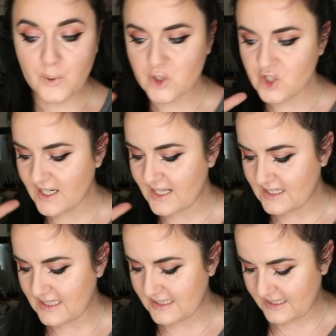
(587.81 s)
push it
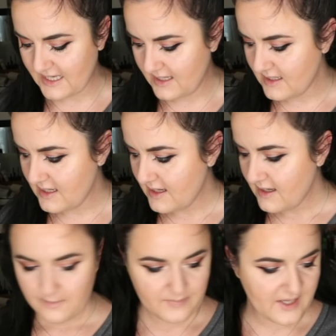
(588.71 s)
into the skin
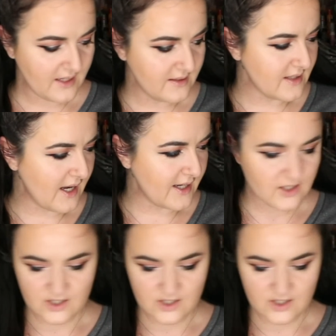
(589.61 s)
because I